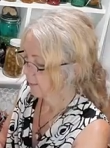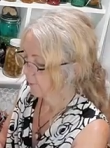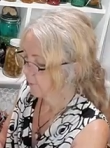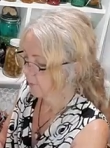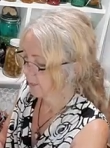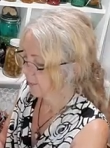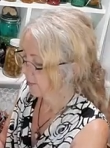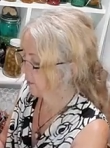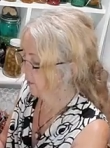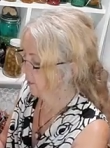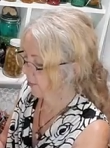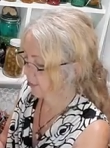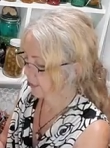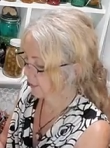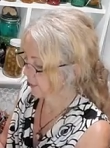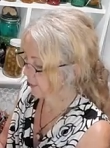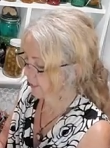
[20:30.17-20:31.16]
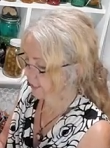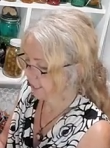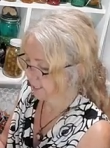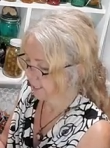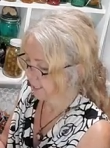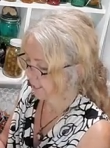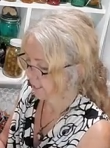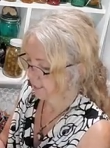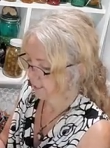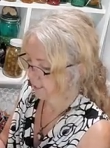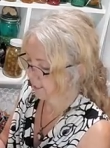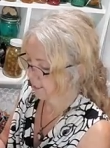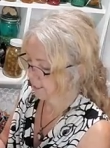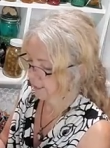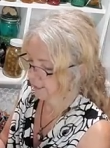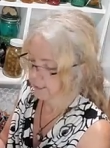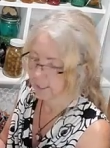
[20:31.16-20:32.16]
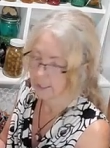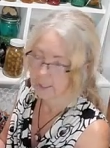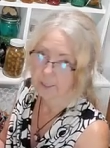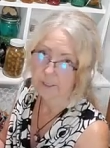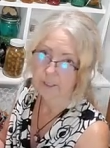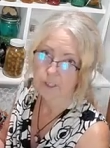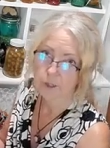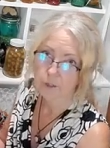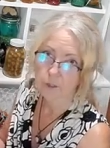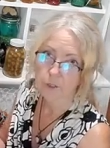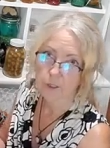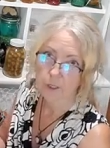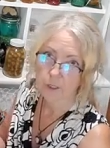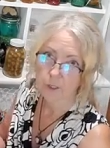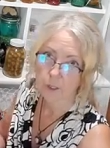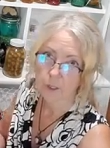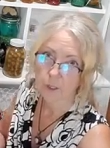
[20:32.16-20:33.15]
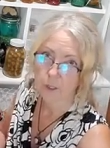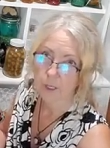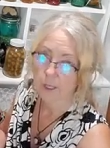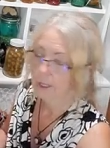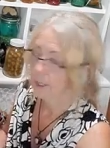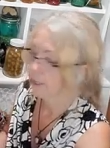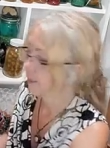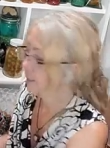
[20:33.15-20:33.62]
It's not like taking iodine, and certainly not like